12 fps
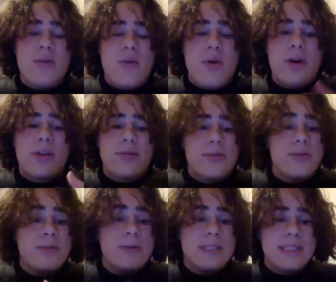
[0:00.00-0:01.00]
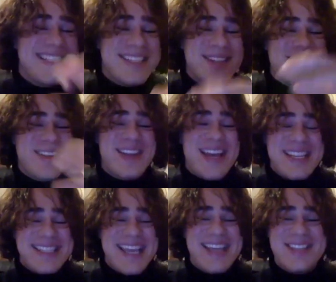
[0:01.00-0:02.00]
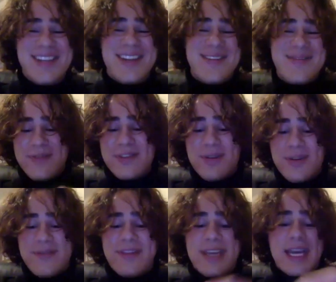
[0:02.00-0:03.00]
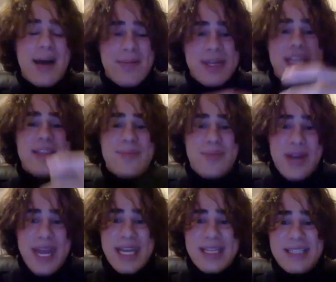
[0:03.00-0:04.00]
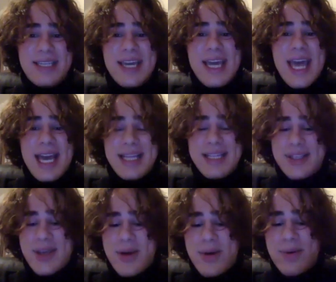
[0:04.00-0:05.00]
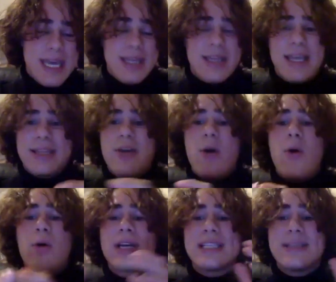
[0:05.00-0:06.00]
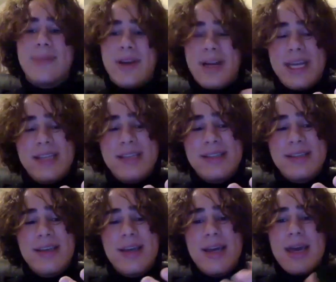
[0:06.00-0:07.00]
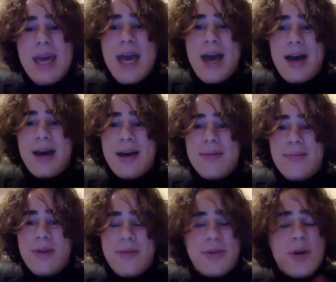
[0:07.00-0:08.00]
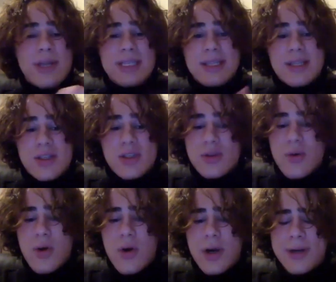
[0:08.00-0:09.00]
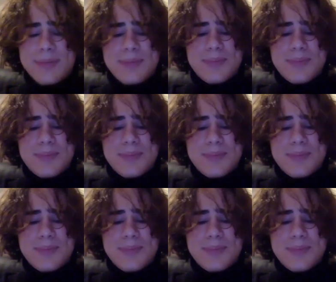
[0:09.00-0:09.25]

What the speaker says: or through digitalization of sort of the company and the brand. And so like the whole experience of going to the store,